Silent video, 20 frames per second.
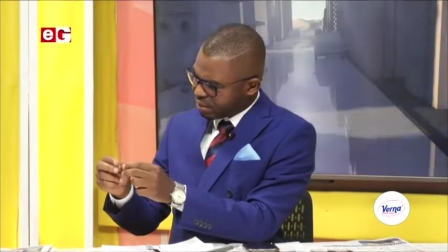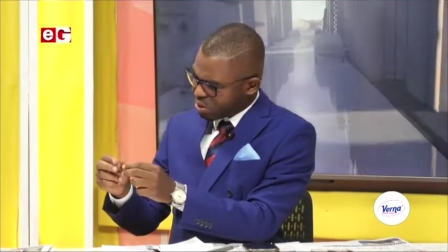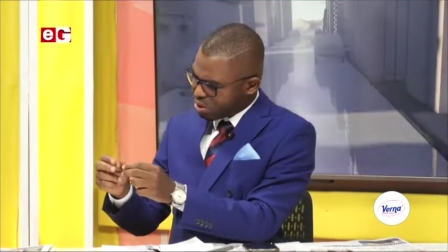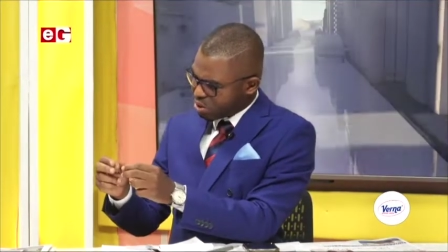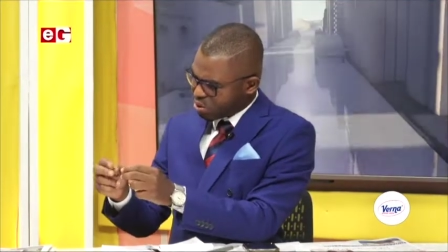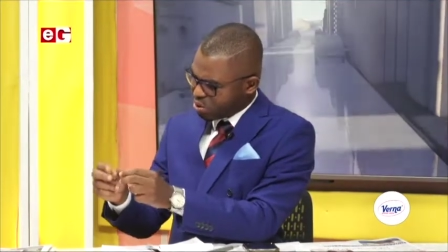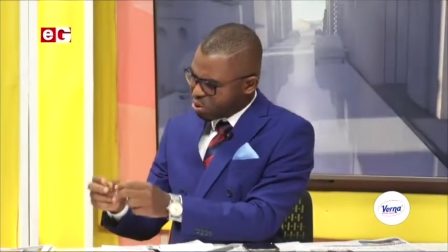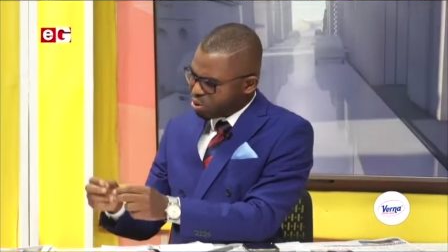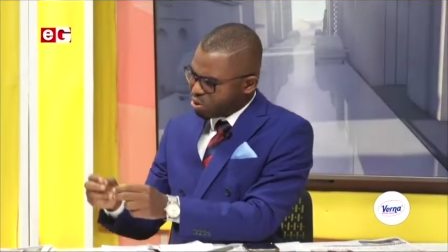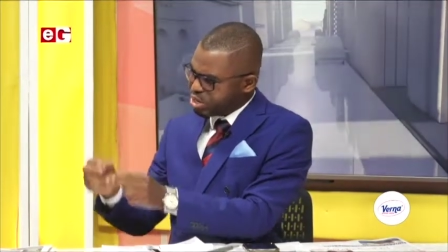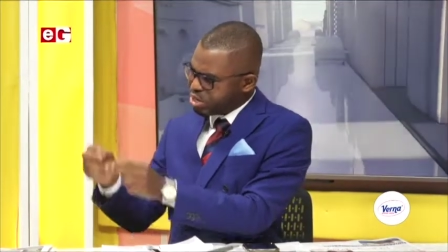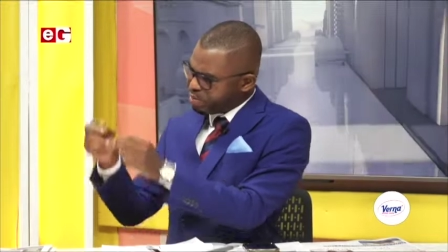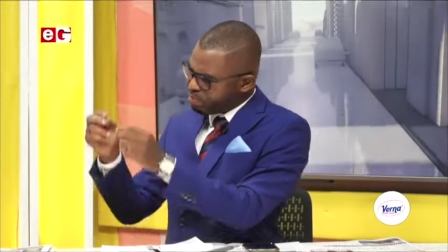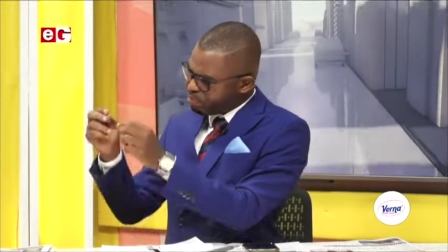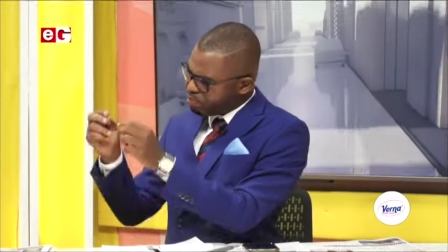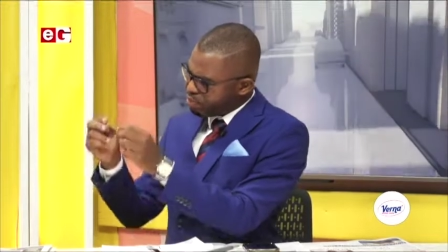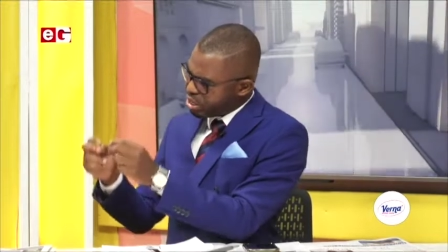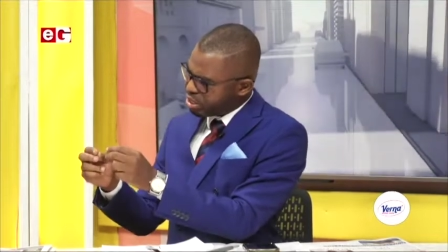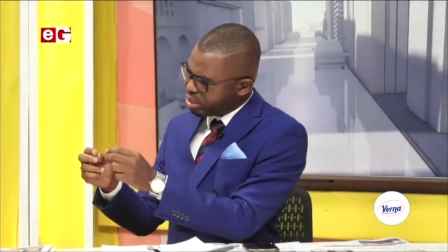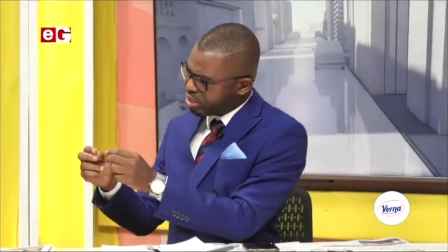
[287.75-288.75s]
na onye
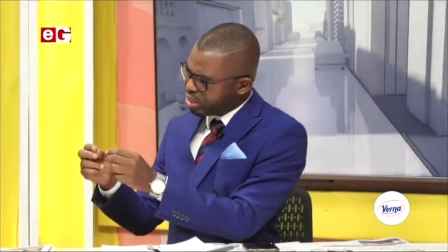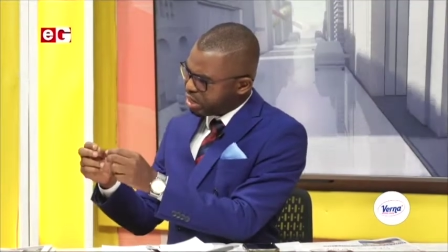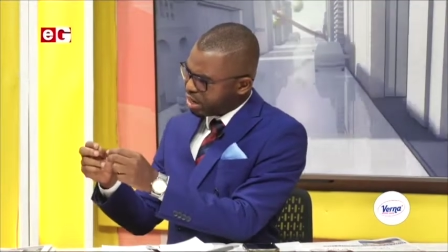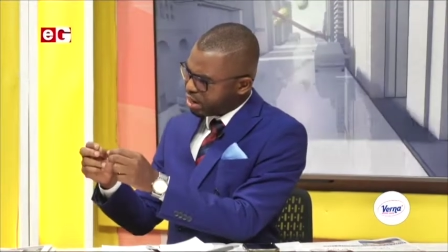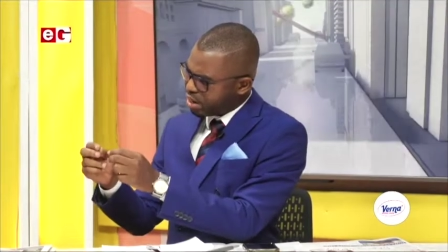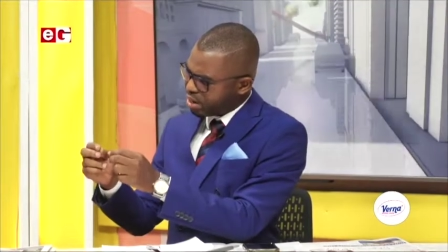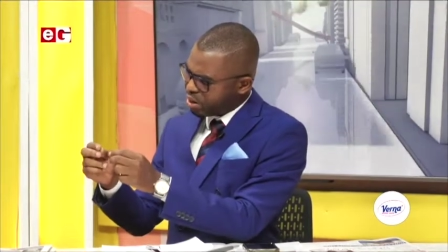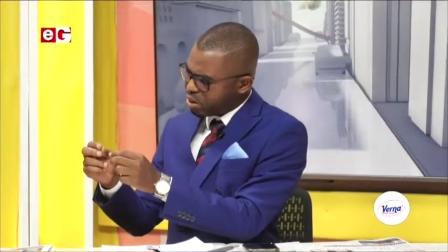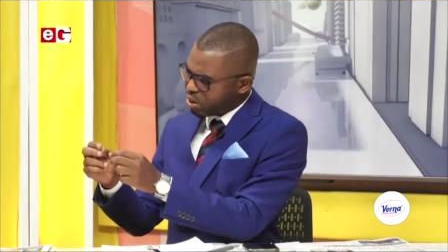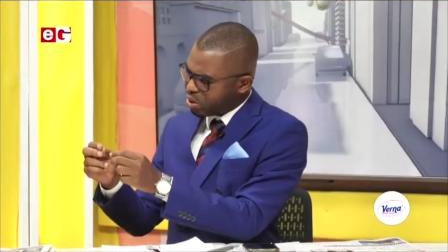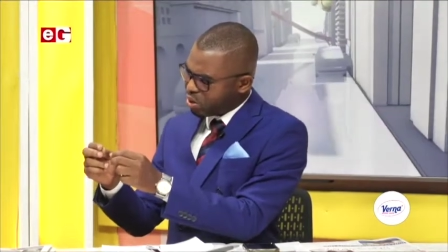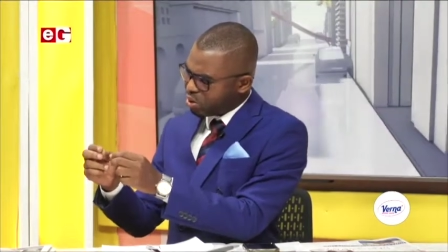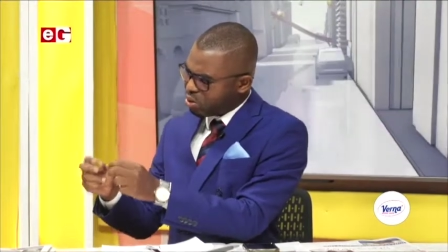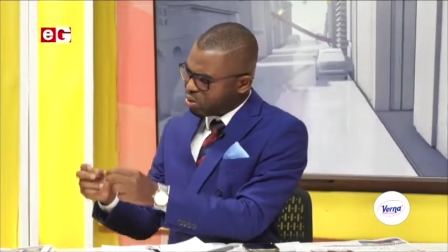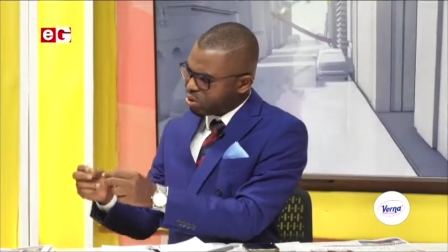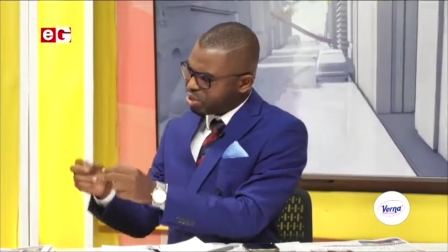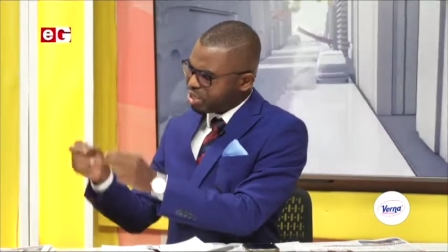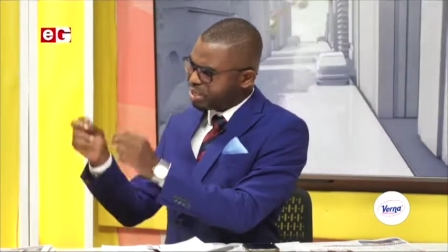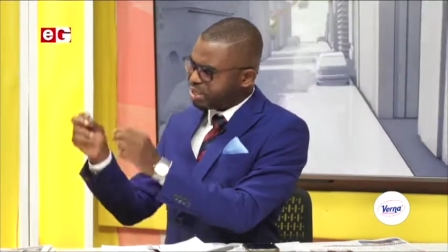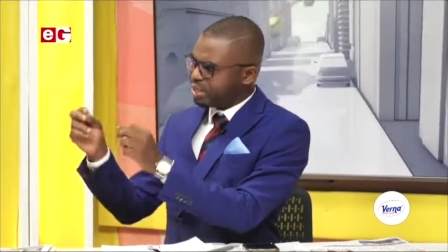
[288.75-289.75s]
media na
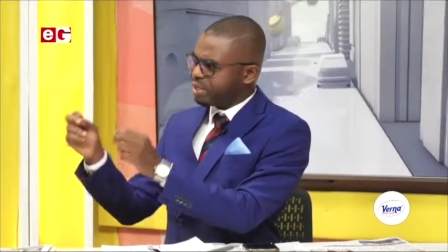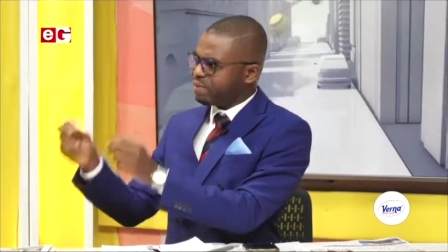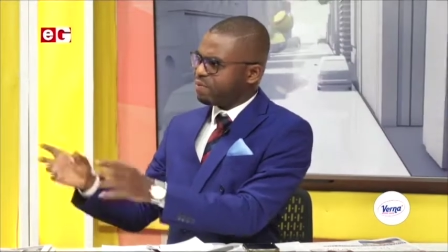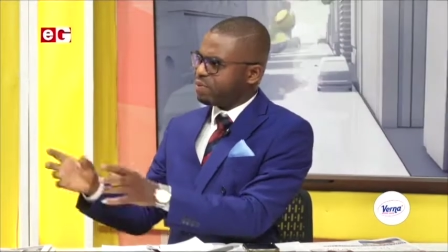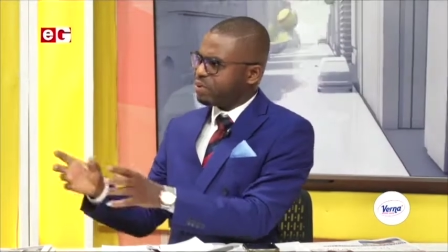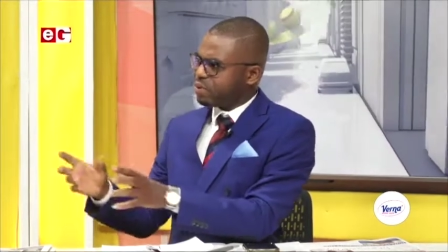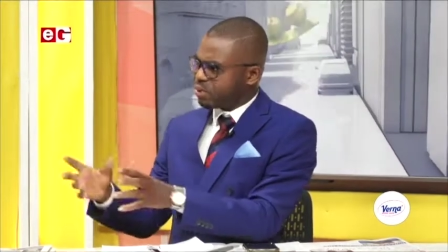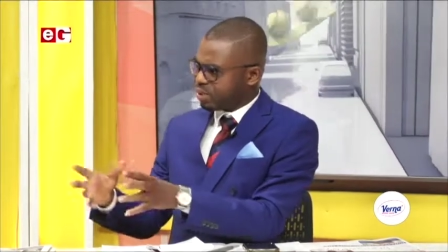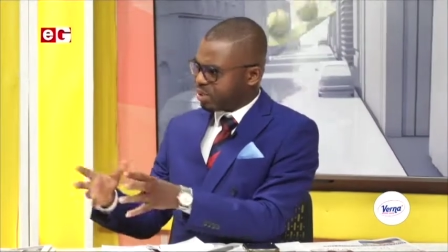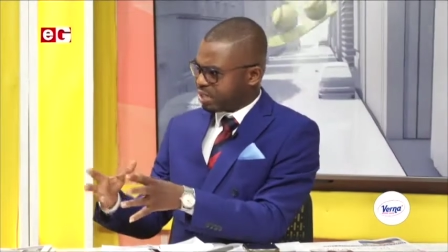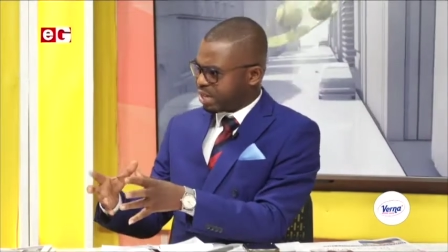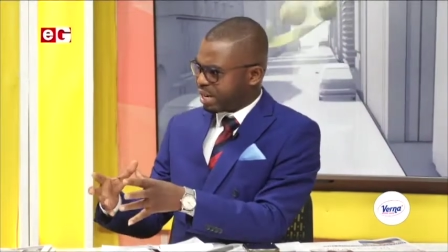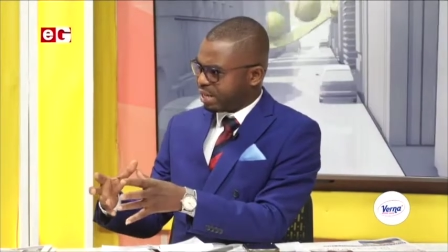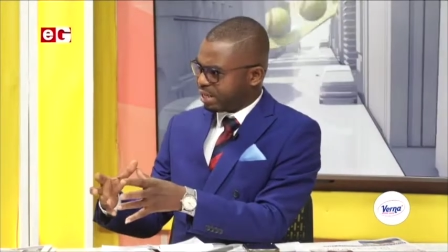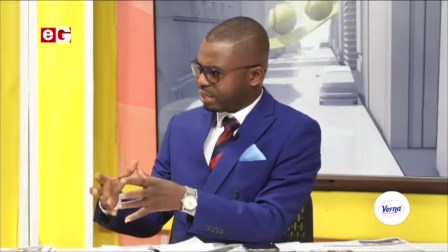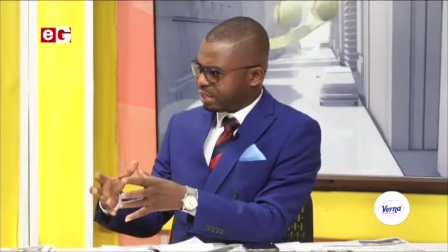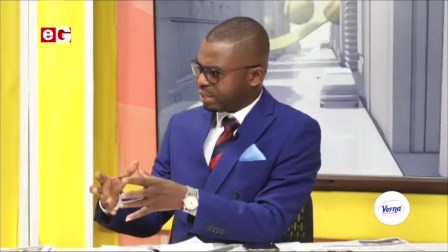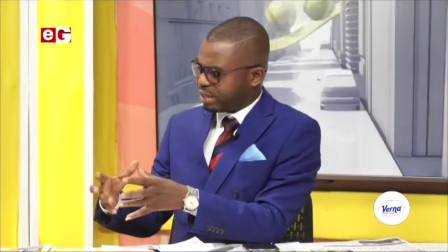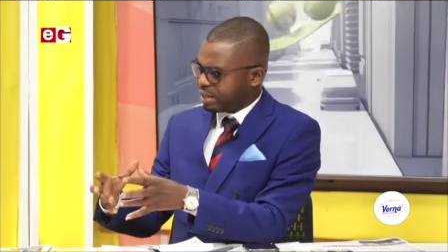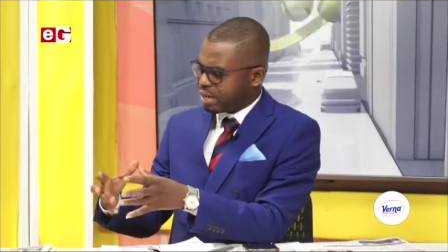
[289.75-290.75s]
onye civil
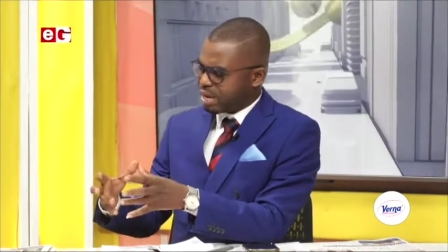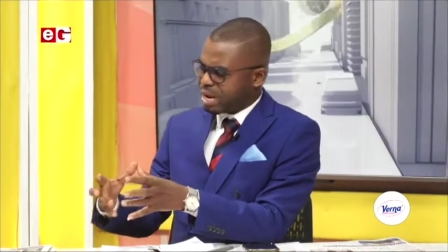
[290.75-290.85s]
society